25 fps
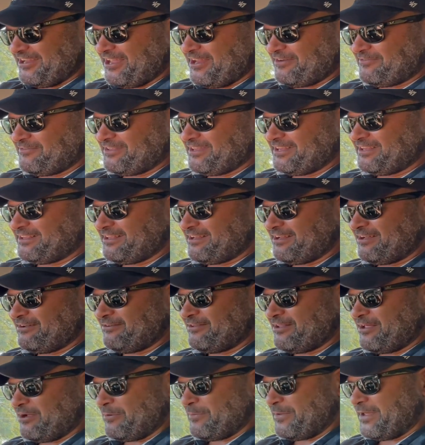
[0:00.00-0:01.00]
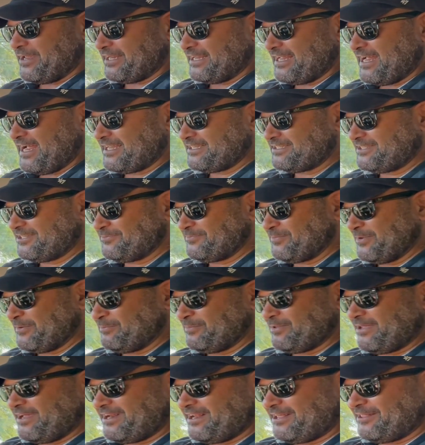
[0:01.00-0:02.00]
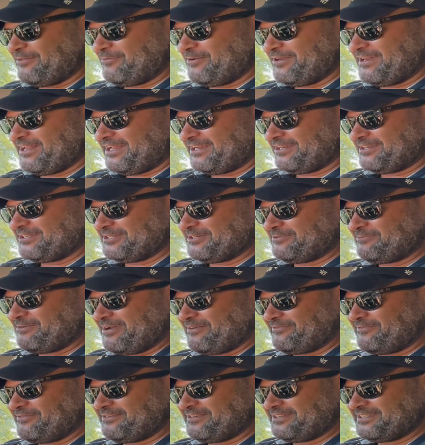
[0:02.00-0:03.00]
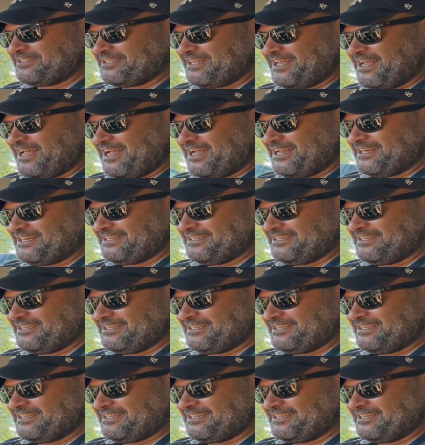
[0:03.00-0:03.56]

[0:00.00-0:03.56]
everything that I know about cars has just been blown out the window because you wait for it to start.